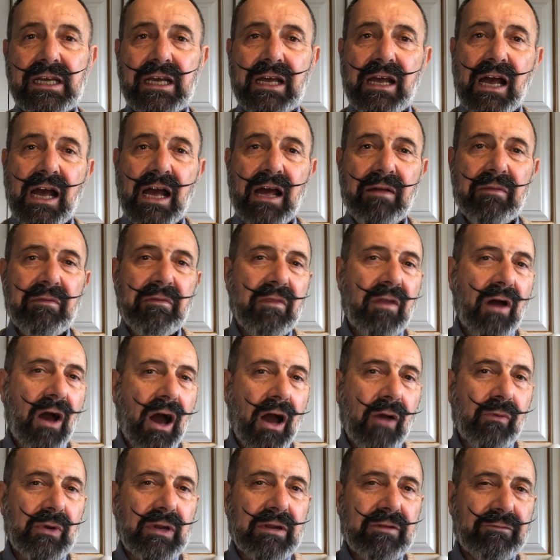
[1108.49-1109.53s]
I
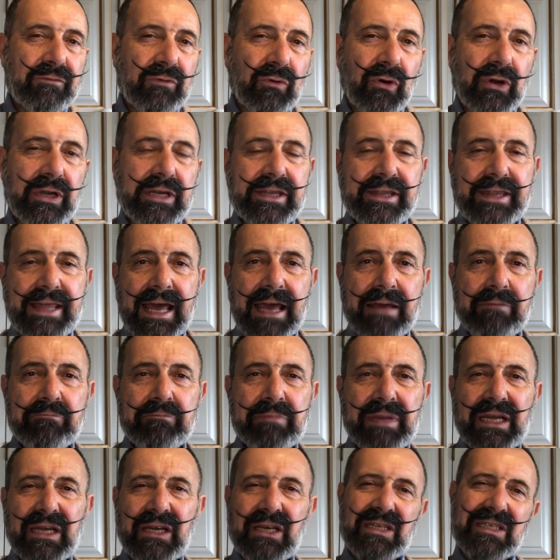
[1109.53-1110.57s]
would avoid them
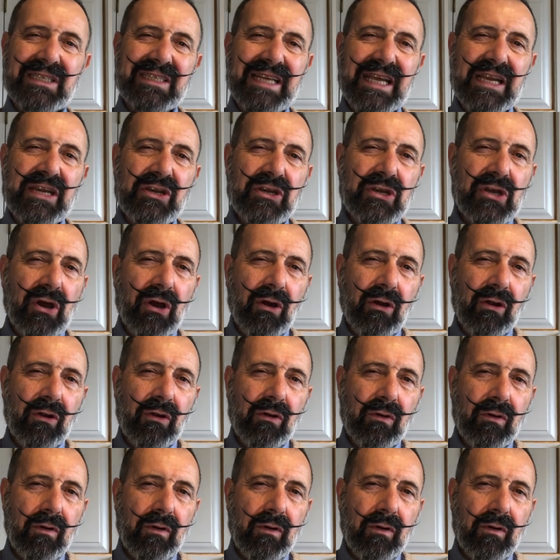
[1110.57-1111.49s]
because they're not